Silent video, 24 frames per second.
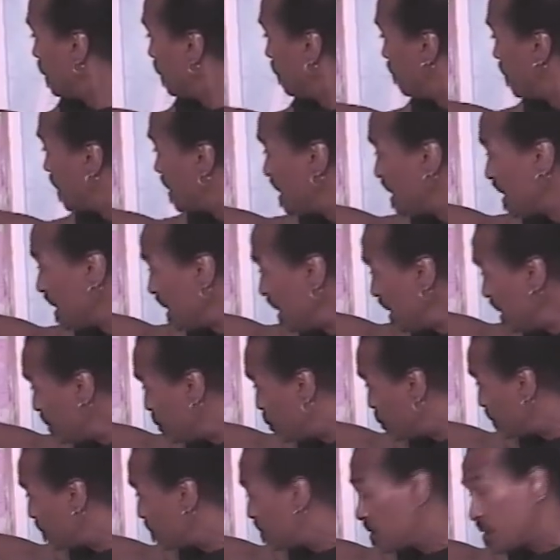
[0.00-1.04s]
But in
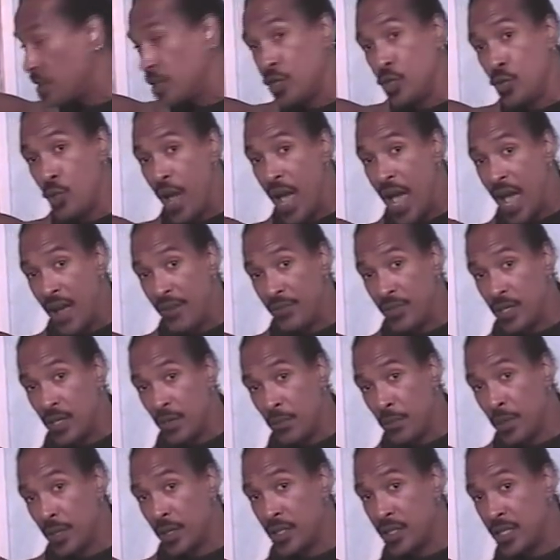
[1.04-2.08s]
Egypt, you have the
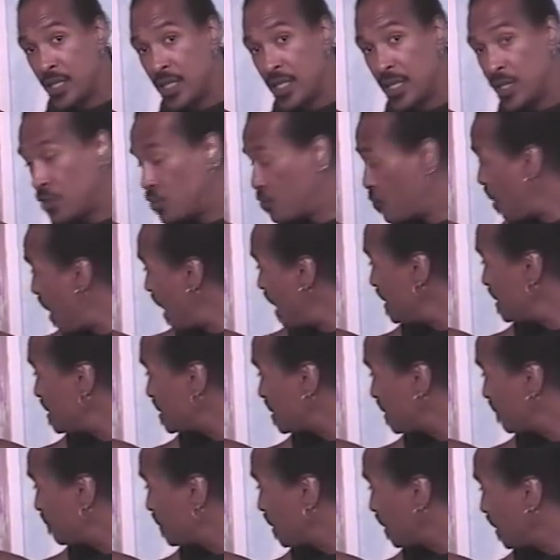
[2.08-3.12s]
ability that dryness
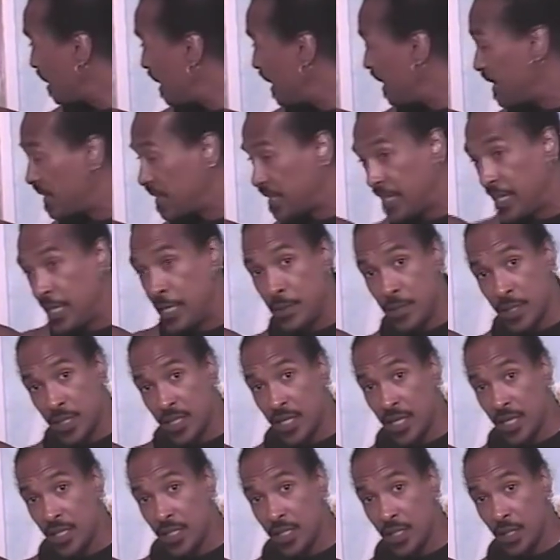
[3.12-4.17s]
of the land keeps
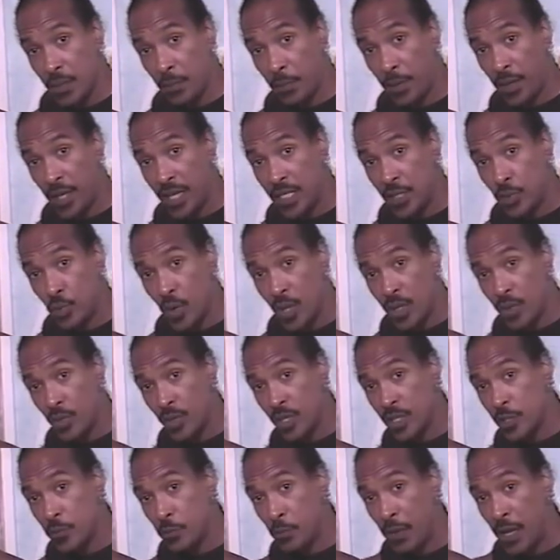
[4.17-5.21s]
things in place, whether it
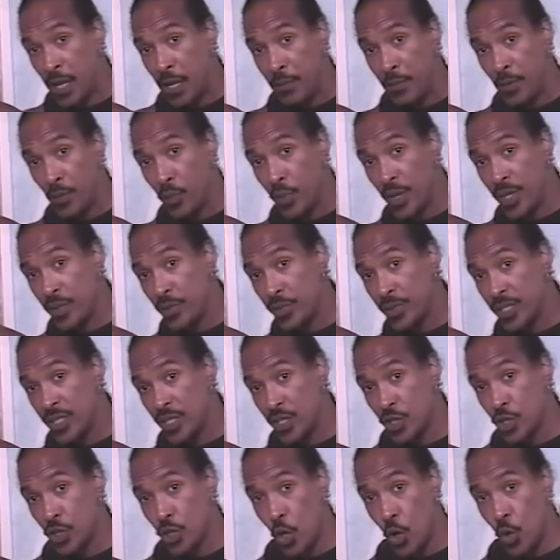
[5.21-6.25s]
is paper, whether it is
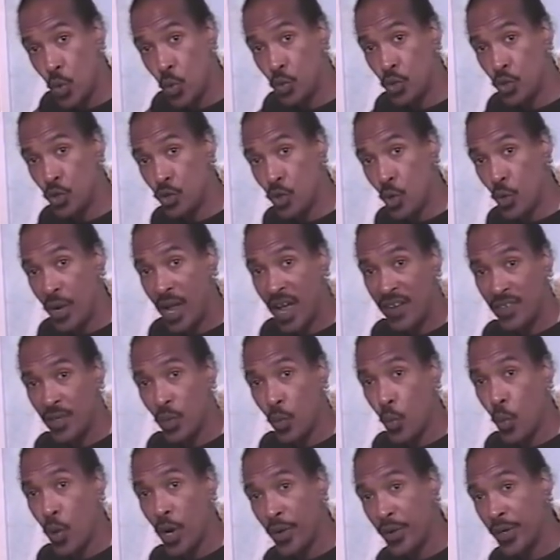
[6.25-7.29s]
stone. You don't have the
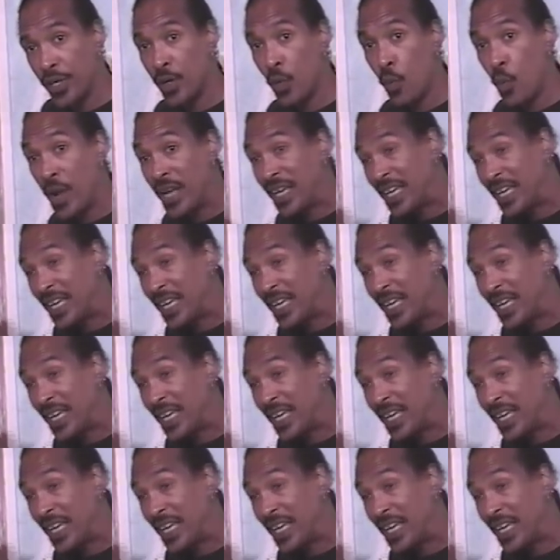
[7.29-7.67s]
wearing away.